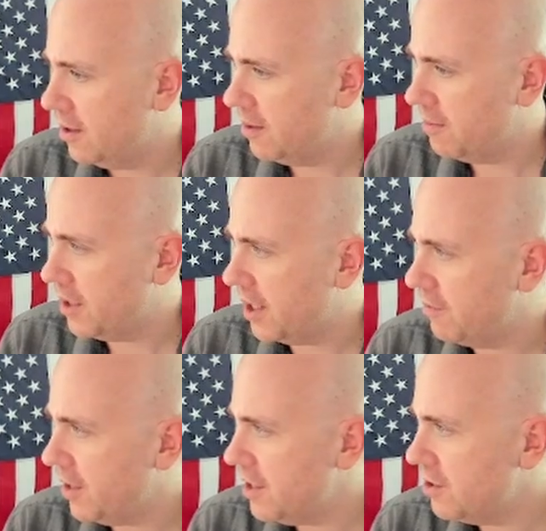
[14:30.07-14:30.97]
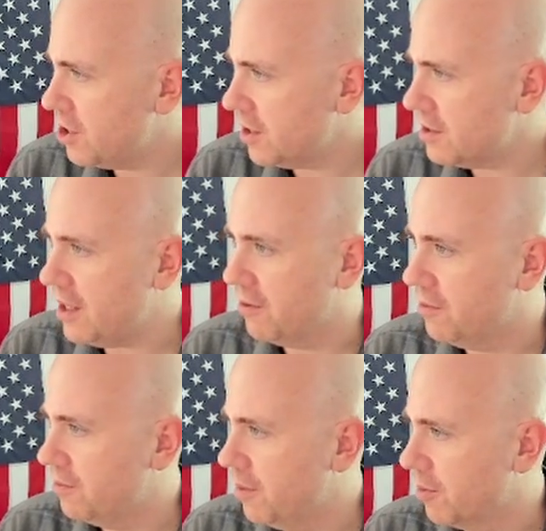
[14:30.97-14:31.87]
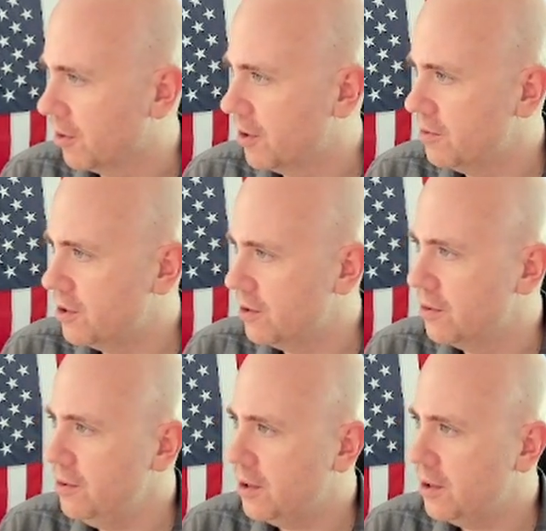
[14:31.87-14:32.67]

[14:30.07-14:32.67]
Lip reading: But I invite you to check this out. Remember, go to